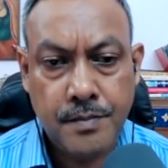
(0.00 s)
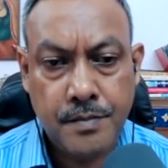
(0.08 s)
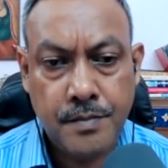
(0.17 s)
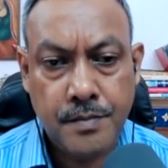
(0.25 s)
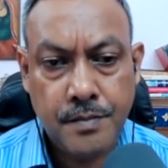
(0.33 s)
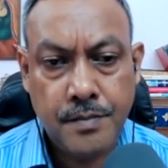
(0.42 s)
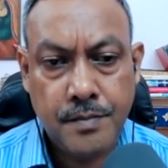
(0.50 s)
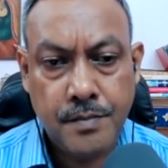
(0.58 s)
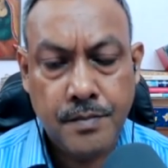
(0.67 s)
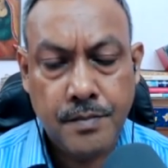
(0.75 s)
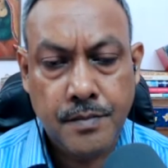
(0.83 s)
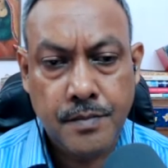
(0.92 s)

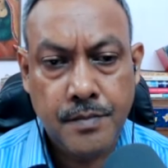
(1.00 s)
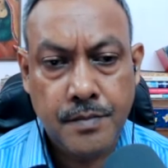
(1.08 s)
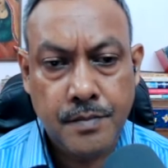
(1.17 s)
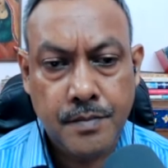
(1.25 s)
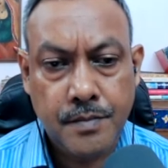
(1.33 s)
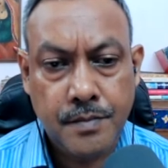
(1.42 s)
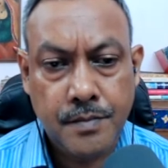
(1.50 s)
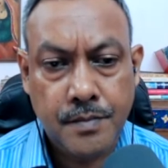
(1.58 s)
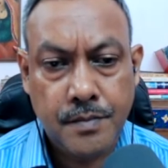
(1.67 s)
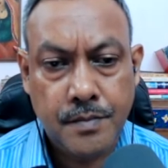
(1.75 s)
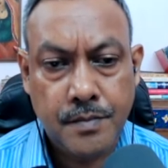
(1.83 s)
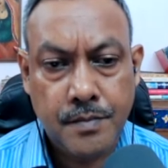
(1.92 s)

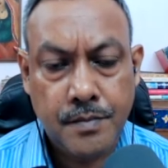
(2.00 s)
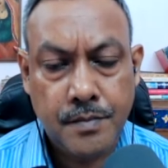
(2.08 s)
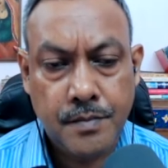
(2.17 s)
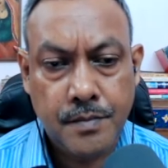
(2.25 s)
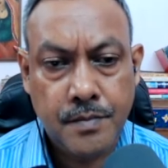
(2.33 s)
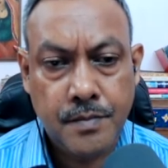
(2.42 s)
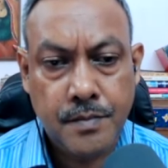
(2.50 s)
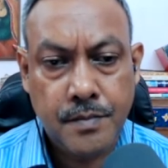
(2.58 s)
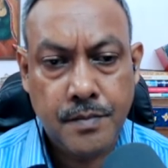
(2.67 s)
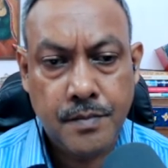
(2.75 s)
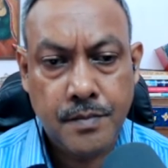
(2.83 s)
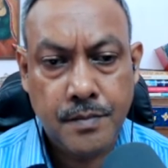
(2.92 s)

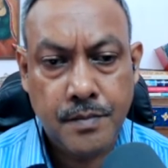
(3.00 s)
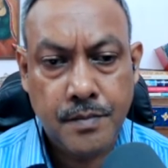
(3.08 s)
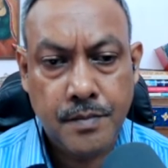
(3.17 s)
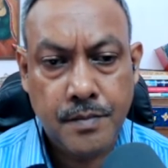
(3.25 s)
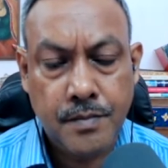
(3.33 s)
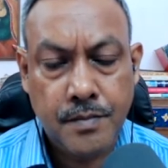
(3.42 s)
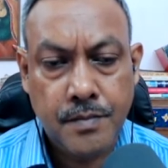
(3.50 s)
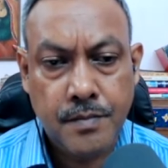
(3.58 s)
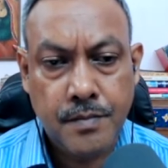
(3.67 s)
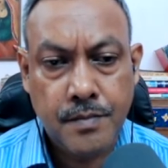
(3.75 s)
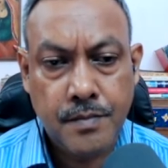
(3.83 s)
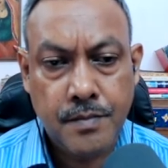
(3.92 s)

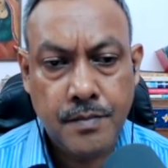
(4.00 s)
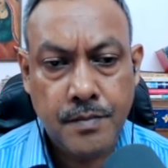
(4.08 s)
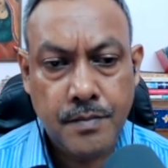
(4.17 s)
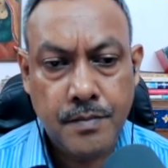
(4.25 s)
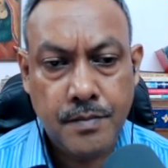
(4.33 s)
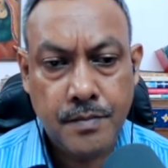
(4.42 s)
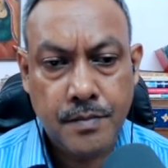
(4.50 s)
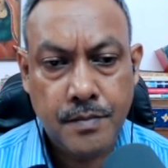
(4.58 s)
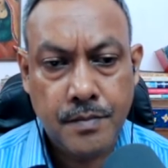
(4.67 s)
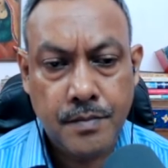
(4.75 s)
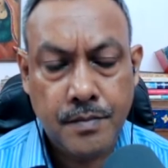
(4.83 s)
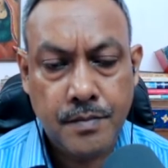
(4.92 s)

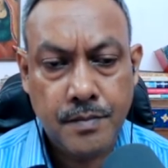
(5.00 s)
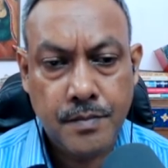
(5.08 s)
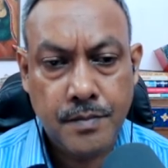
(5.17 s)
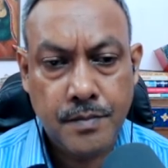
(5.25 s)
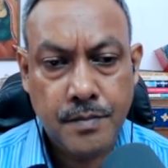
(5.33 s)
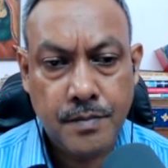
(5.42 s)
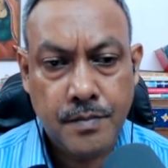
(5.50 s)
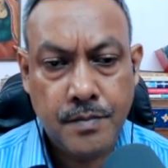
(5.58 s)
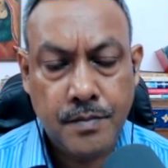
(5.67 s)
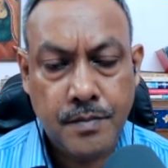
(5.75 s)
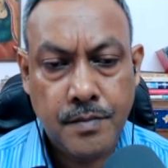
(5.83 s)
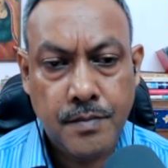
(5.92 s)

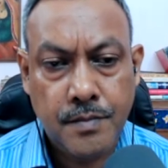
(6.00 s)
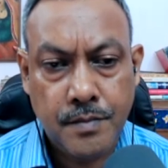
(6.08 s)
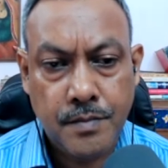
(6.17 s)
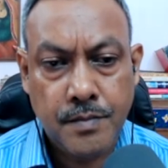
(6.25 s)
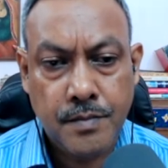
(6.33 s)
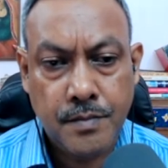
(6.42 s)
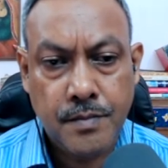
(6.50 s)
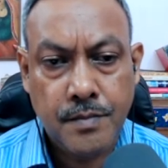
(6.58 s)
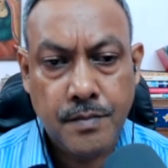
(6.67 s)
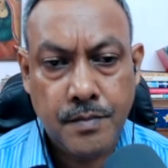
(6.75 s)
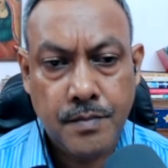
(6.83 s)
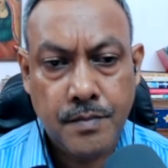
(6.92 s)

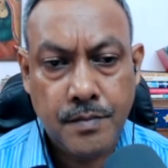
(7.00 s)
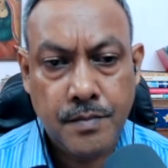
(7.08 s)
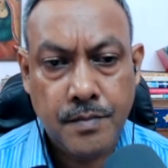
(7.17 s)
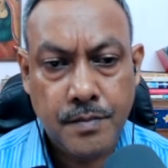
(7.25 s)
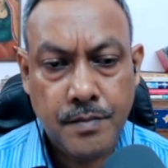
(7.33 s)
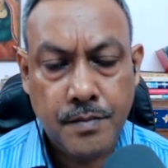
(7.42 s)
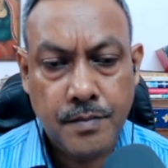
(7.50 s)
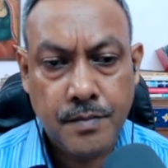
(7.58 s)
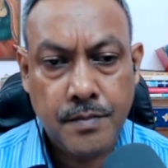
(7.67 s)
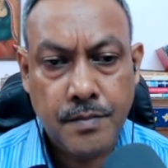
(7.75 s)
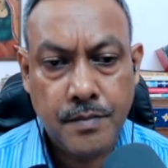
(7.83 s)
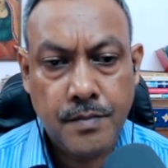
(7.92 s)
The person shown says nothing.